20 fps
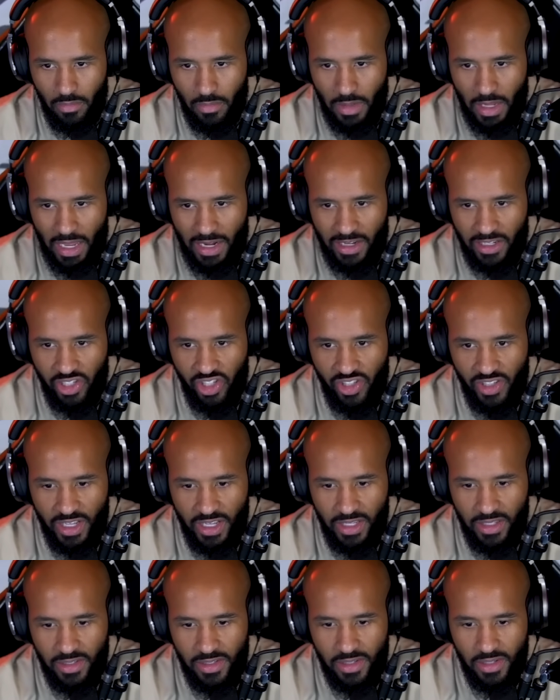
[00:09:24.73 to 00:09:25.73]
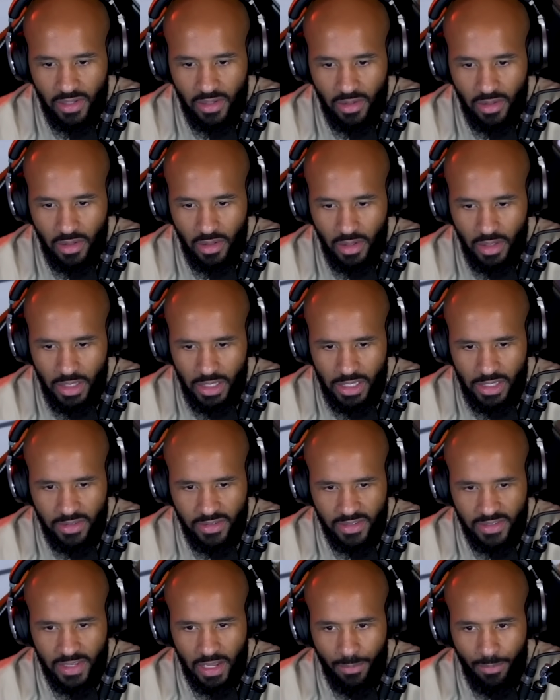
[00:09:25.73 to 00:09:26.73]
Kind of extends. He
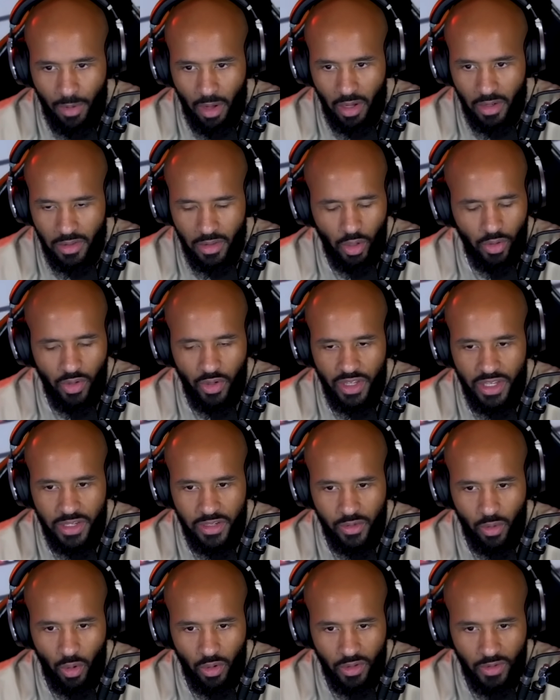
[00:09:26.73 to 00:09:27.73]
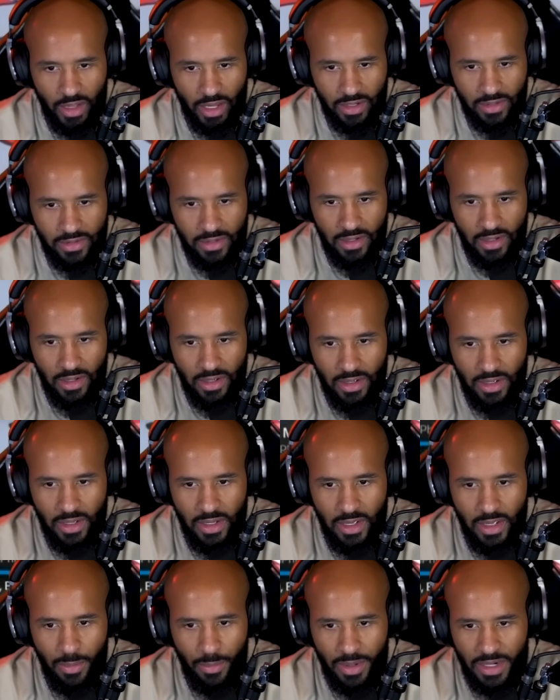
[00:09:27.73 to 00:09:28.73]
is a southpaw. No, he's the orthodox.
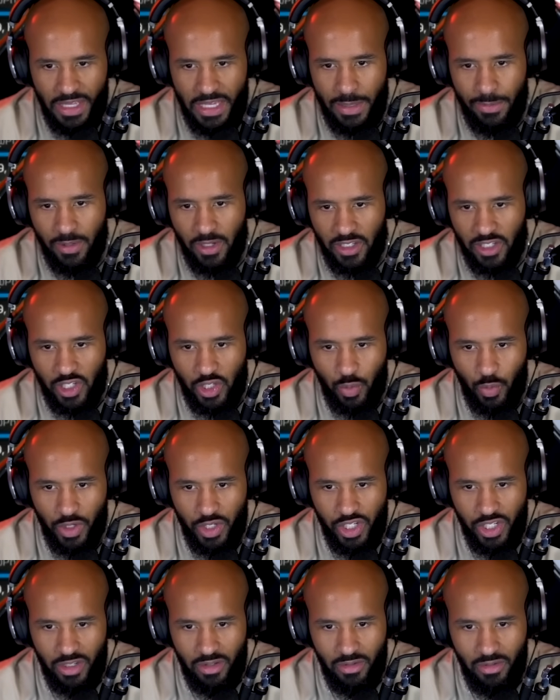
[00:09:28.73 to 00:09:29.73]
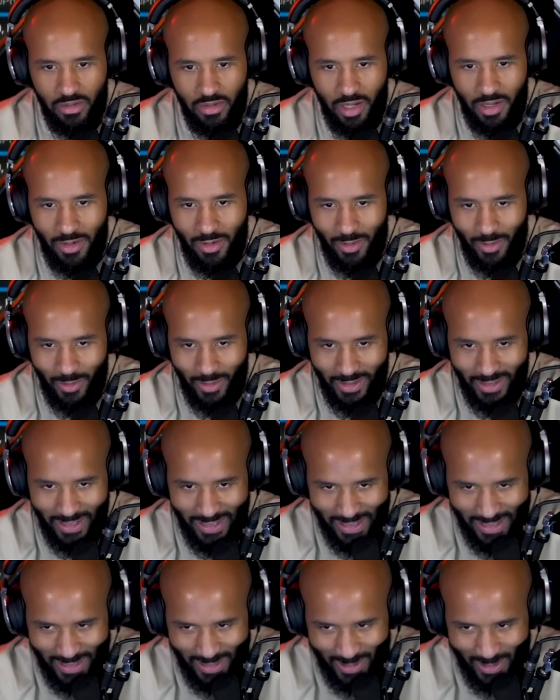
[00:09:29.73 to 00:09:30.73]
But he keeps on switching.
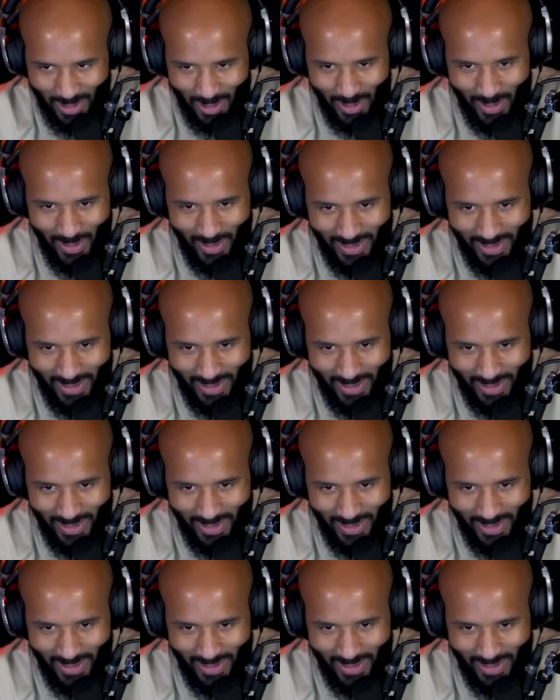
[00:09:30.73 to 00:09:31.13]
These two.